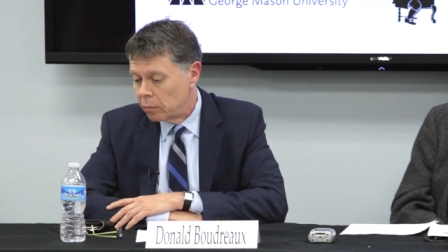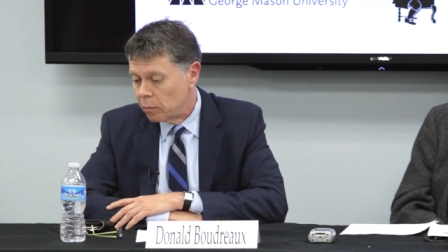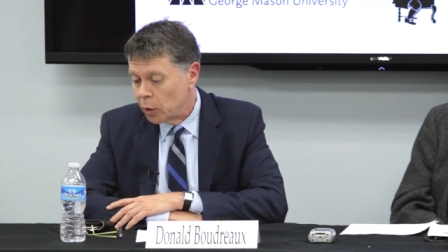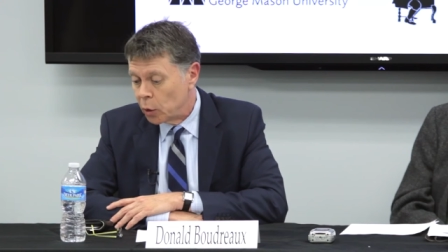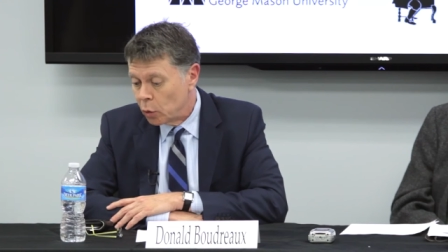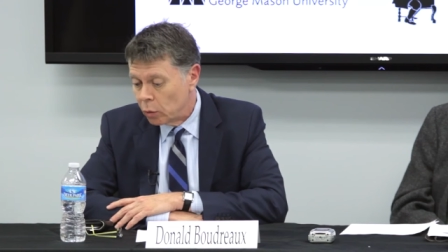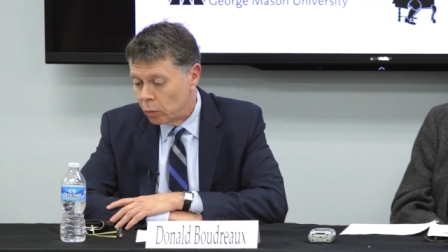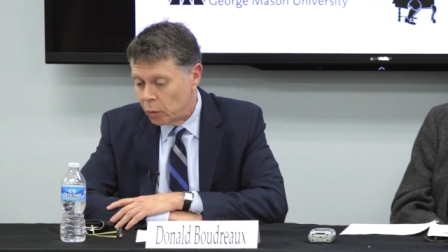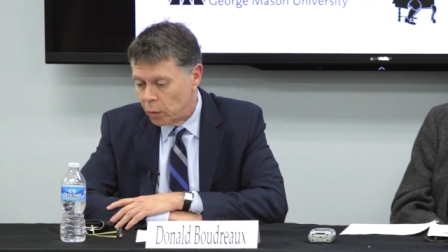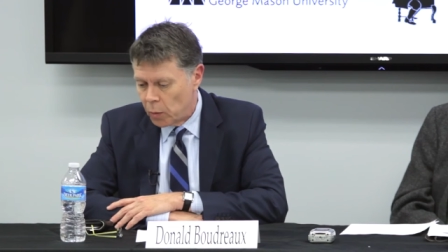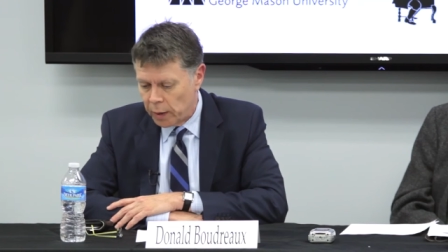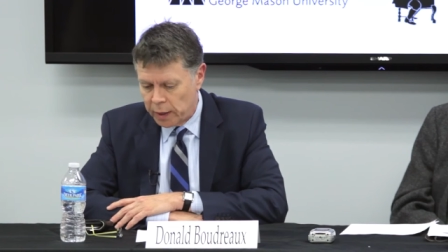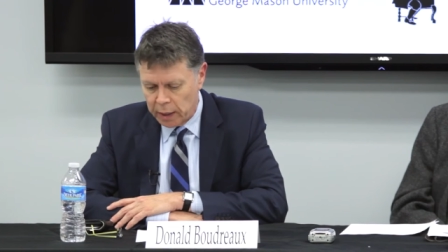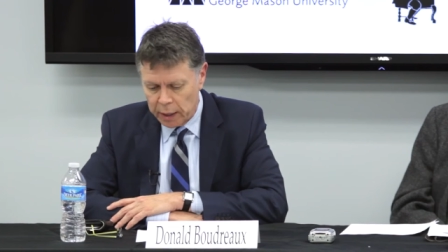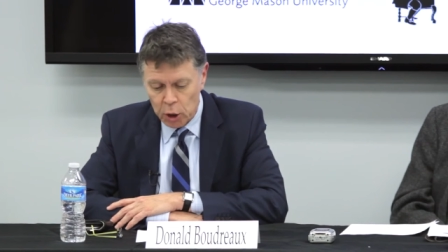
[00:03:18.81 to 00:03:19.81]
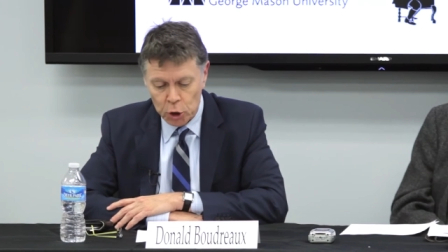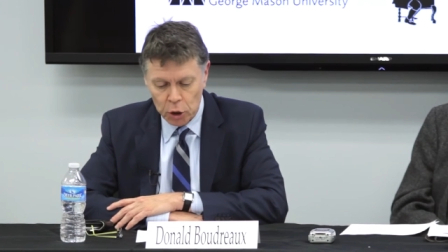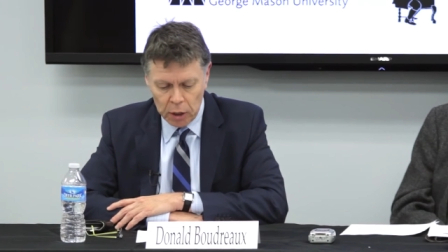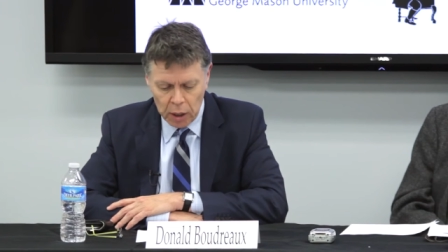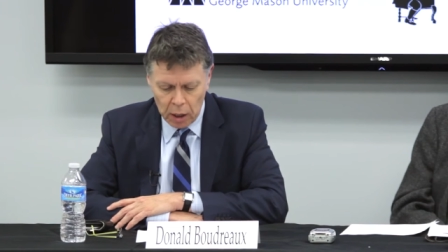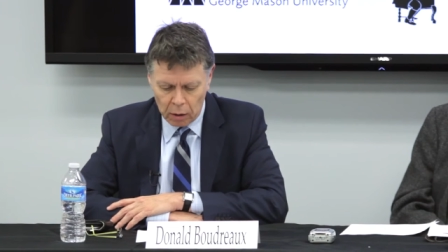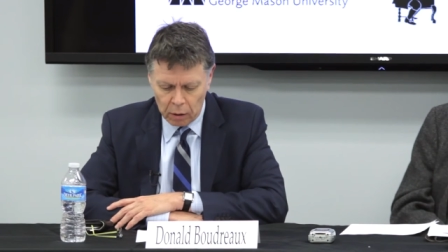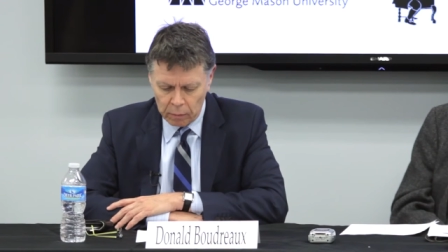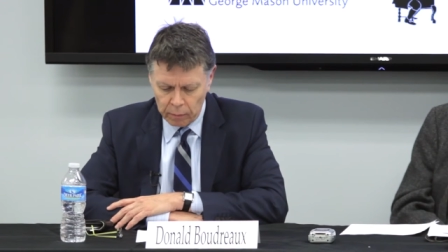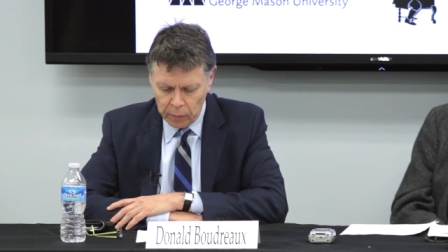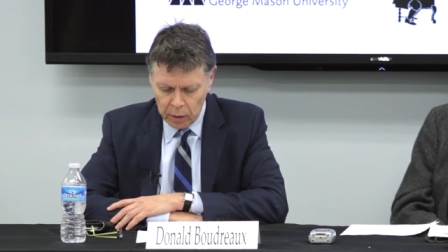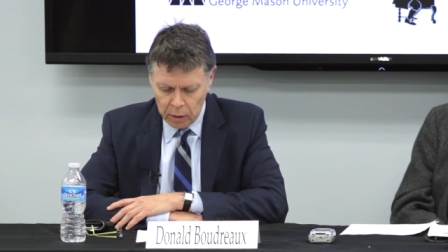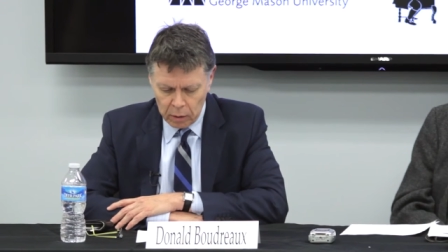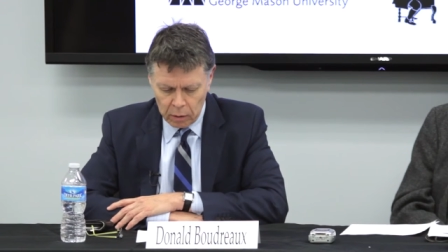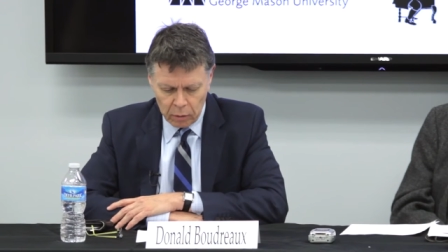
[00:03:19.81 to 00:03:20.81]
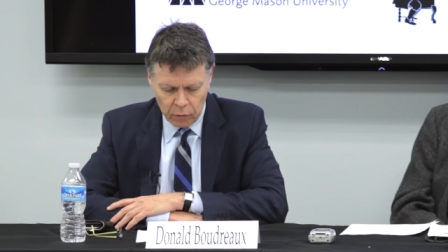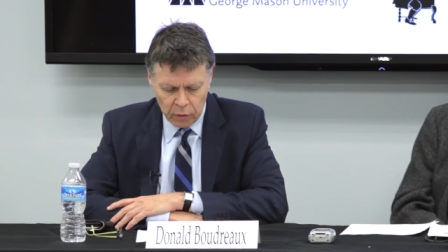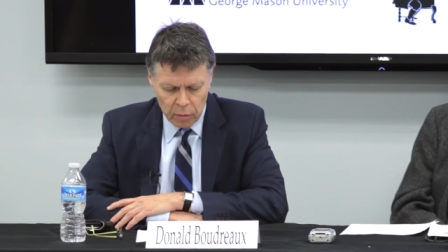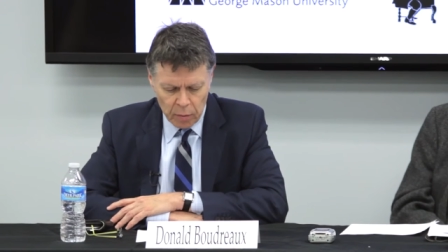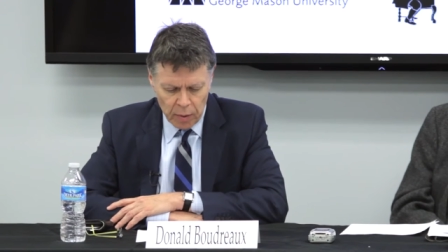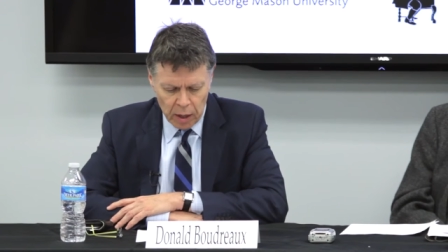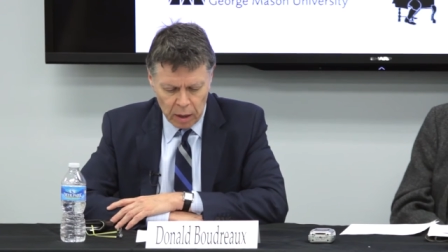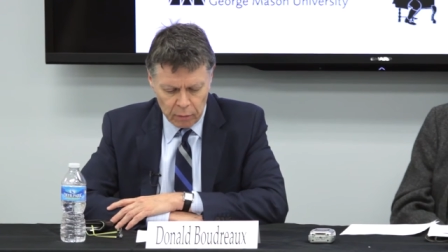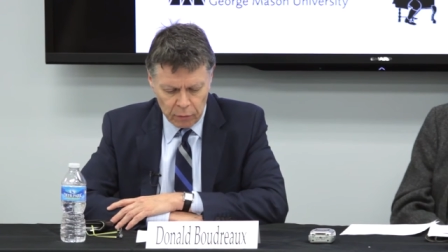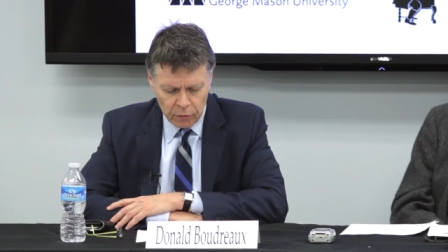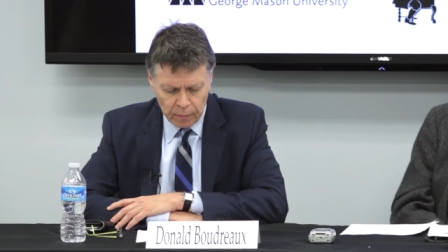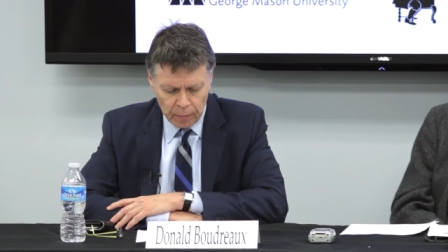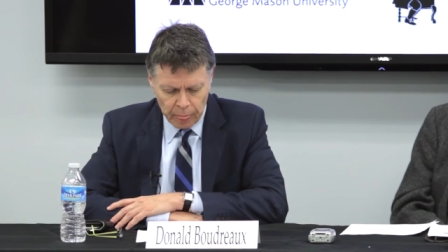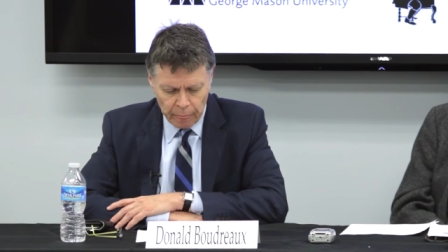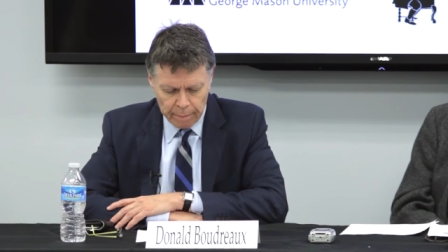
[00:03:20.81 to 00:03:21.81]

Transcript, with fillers: manu what we can engineer from above.